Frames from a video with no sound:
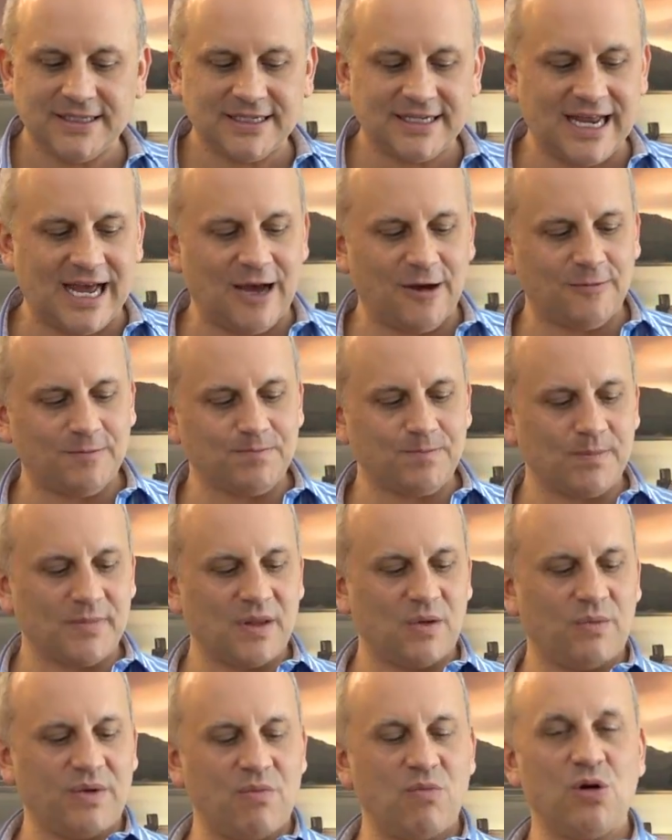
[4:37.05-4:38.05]
Now,
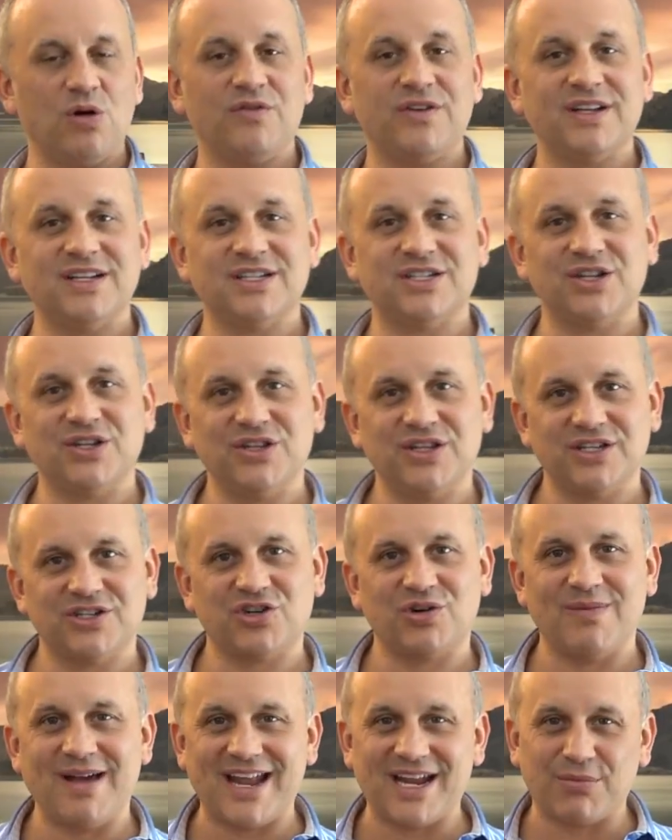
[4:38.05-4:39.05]
we move into the
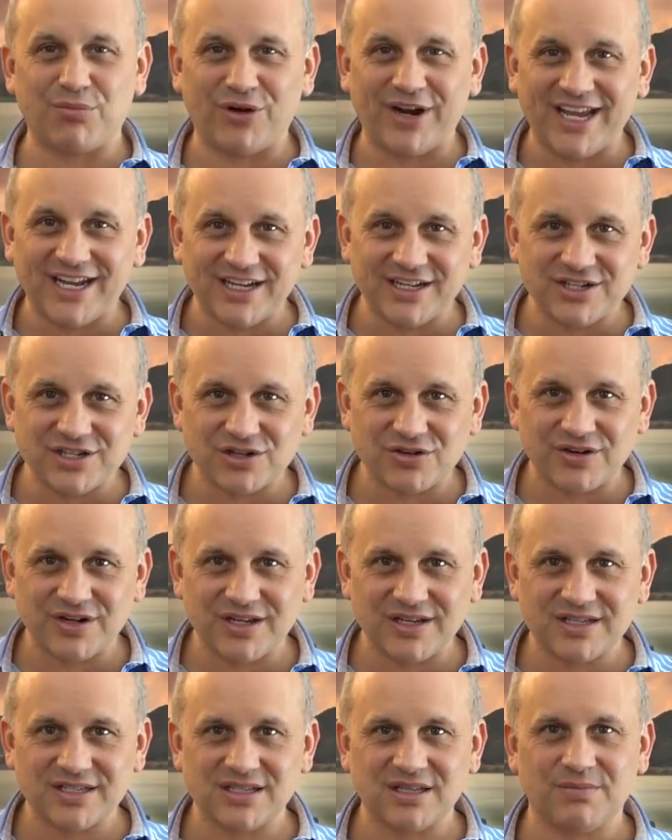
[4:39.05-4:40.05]
traumatic brain
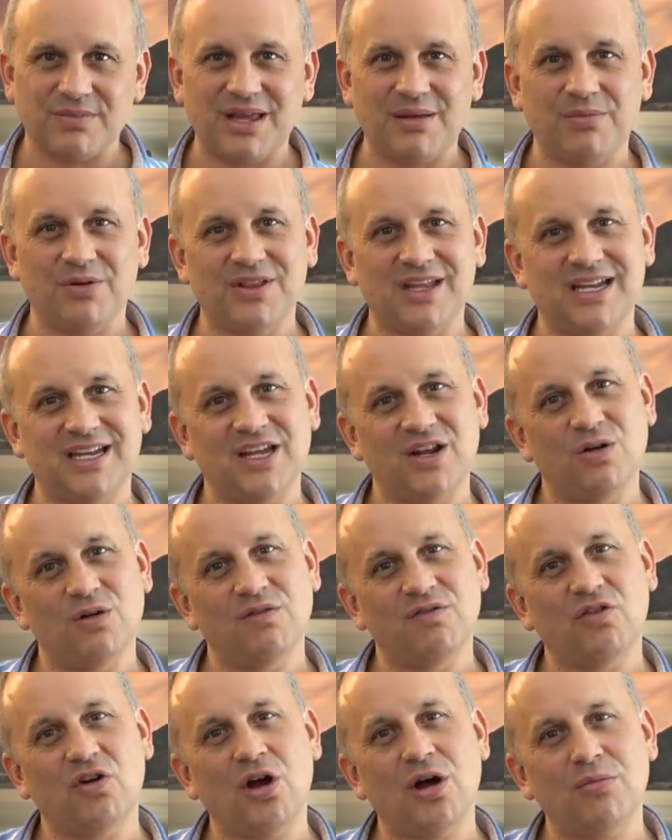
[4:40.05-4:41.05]
injuries, the people that need
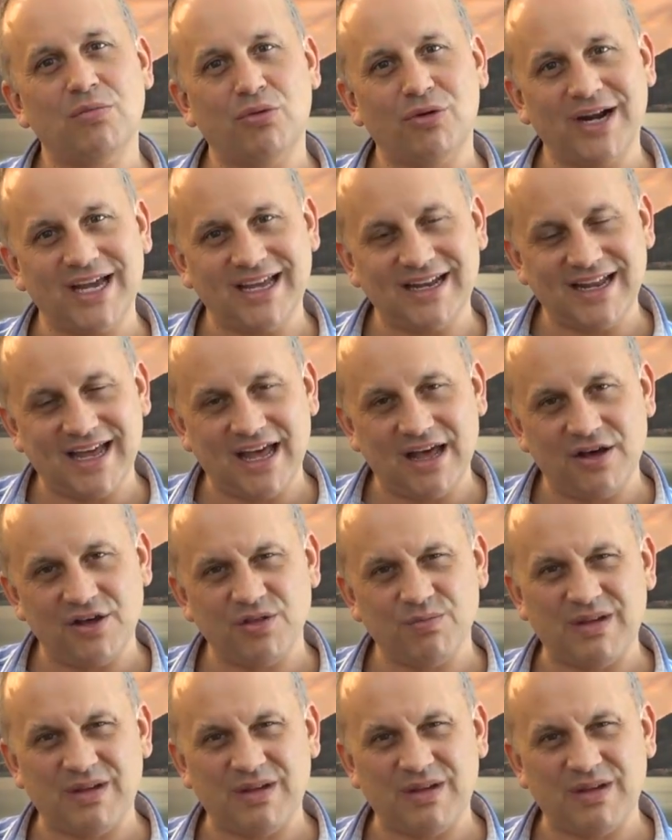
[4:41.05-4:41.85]
overall brain health.